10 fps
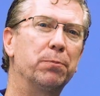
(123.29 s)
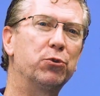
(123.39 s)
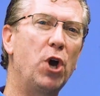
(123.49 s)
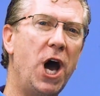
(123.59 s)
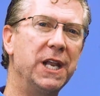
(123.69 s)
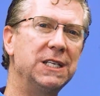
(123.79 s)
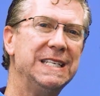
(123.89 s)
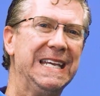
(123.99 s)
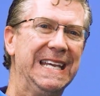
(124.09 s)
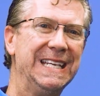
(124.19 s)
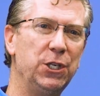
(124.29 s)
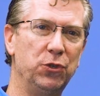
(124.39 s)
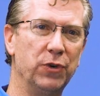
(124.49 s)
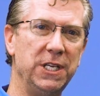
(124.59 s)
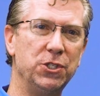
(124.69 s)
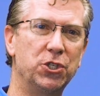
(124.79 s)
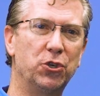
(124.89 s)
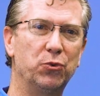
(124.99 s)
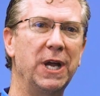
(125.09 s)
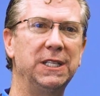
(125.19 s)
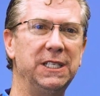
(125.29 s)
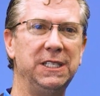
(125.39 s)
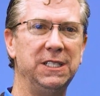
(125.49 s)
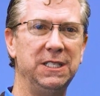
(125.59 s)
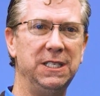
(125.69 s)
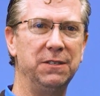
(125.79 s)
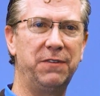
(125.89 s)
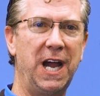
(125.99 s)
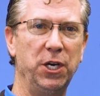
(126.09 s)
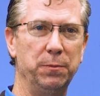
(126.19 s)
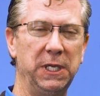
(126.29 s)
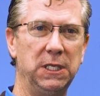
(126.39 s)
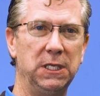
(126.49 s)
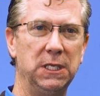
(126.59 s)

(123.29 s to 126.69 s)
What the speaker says: the product integrates correctly into the environment.